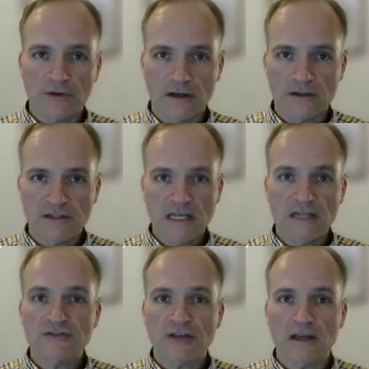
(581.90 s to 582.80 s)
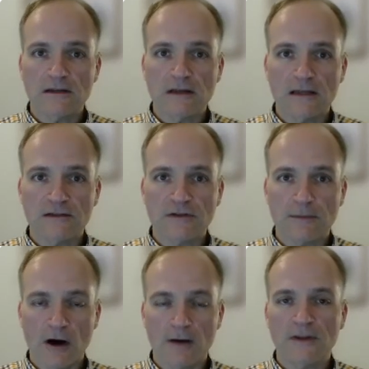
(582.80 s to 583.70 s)
deans and
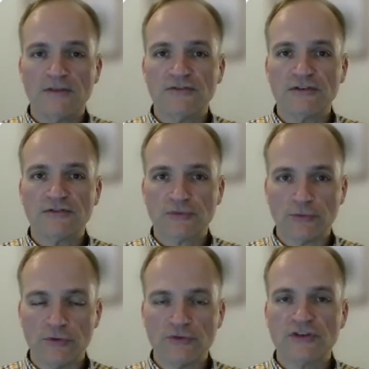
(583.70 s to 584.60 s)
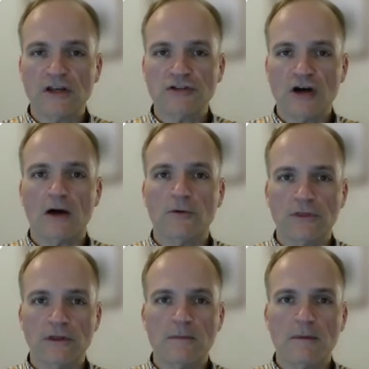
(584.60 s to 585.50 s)
departments and schools and talk with
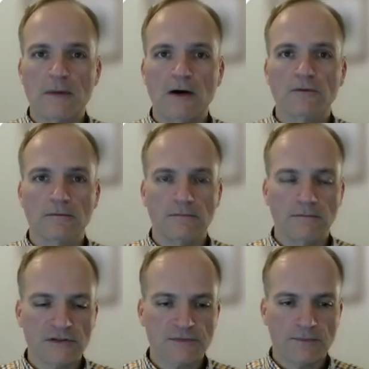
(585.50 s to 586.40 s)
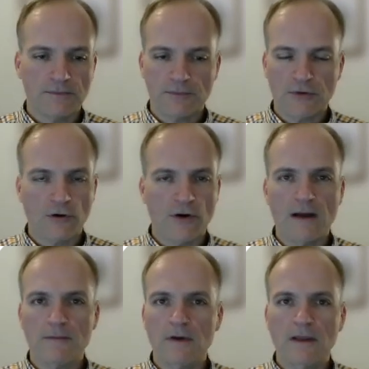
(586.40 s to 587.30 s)
them about this
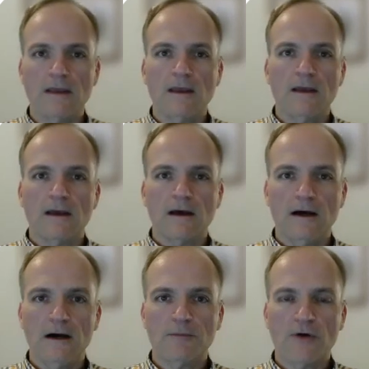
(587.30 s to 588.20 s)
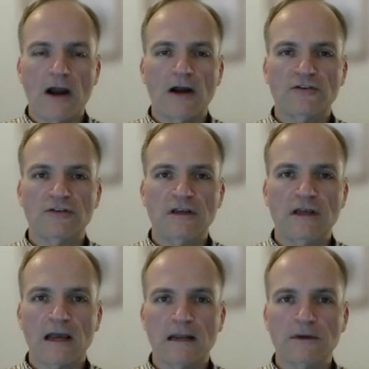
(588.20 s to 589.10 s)
program prior to the
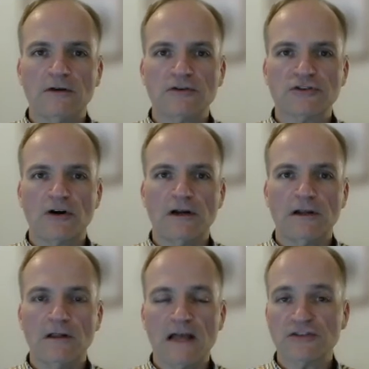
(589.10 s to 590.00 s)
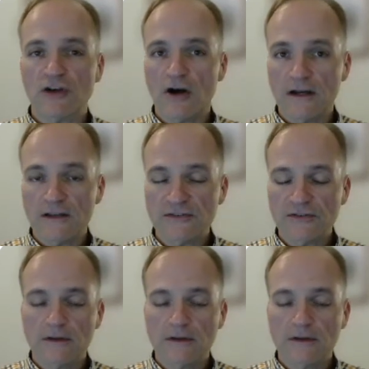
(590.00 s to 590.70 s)
academic year starting last August.